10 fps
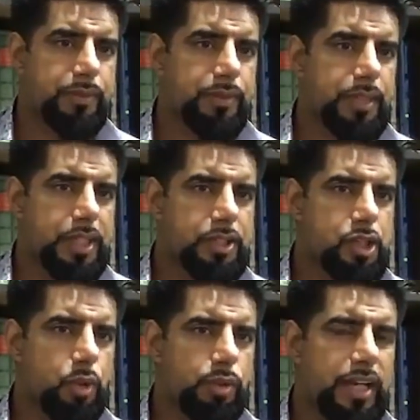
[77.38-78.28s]
that
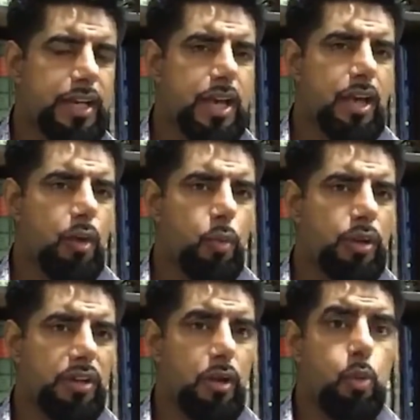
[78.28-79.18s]
Jonah
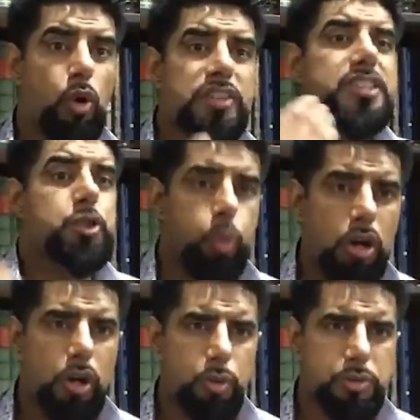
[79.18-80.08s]
was
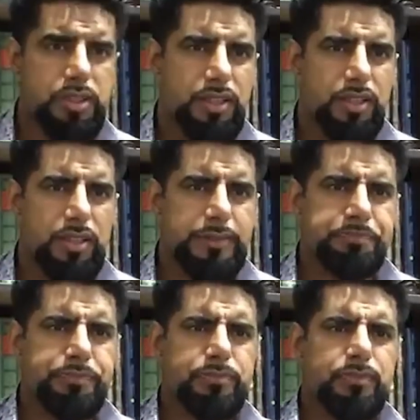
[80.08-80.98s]
swallowed.
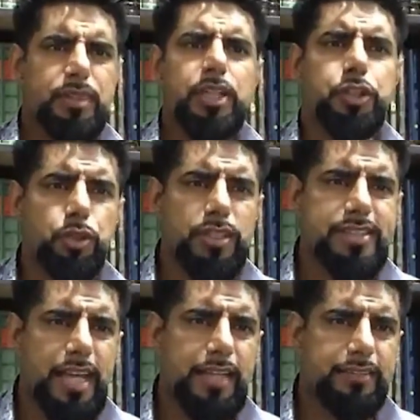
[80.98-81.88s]
Yunus
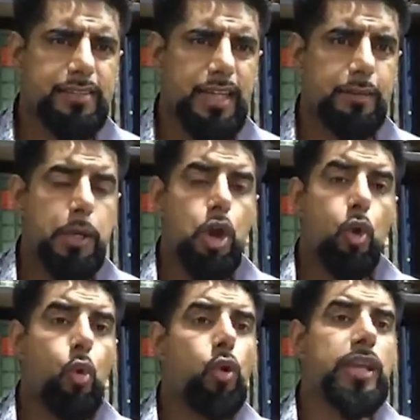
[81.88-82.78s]
alayhi salam.
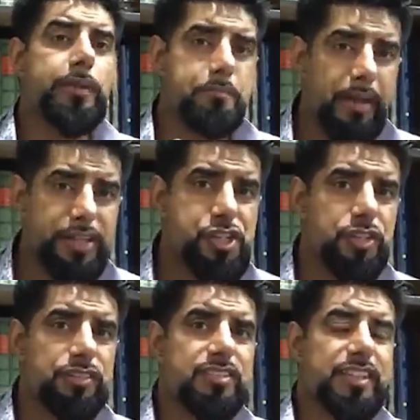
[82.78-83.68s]
All it
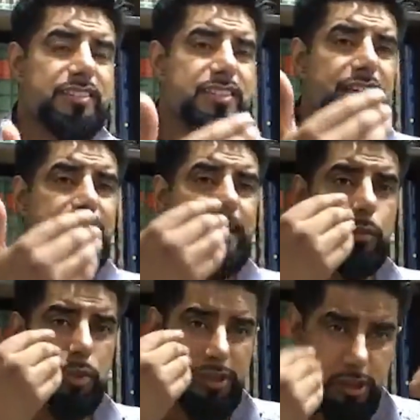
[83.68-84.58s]
mentions is that he
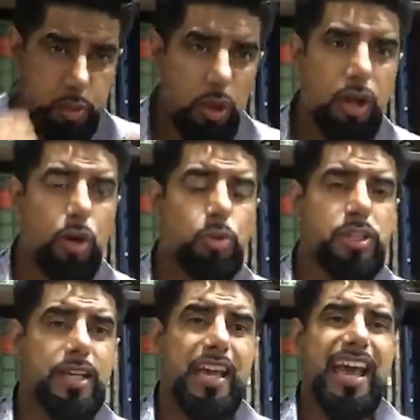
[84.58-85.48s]
was swallowed,
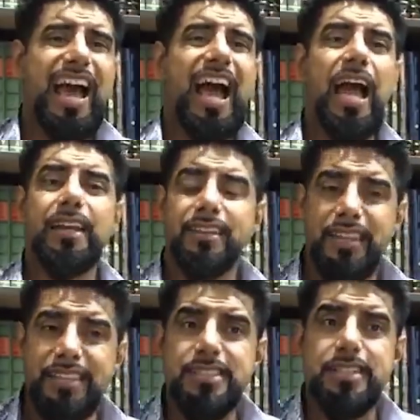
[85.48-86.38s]
and
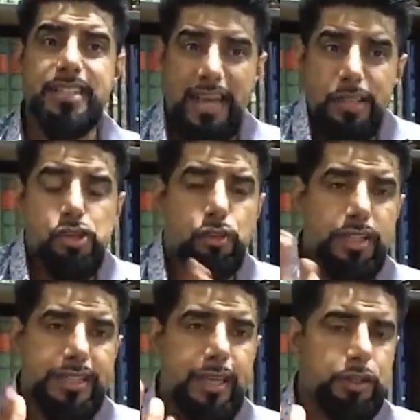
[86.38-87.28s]
this naturally,
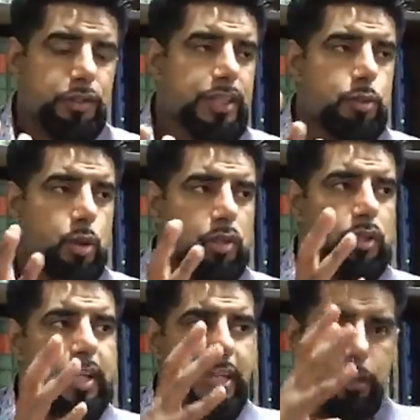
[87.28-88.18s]
now you think, well,
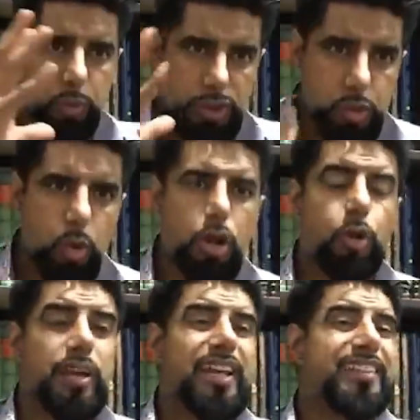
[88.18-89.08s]
he was swallowed
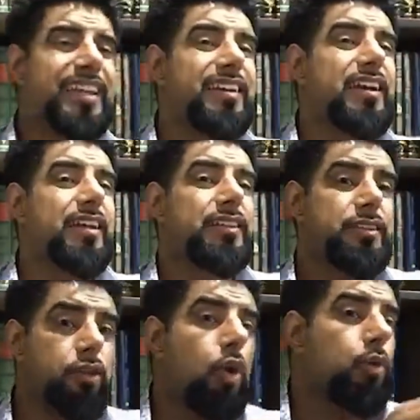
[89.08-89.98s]
and then
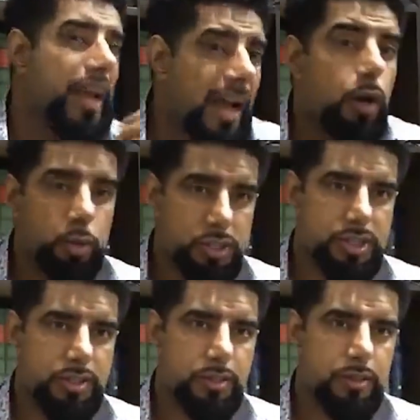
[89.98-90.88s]
thrown out
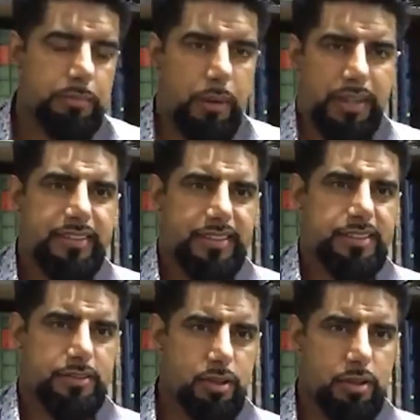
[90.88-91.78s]
by this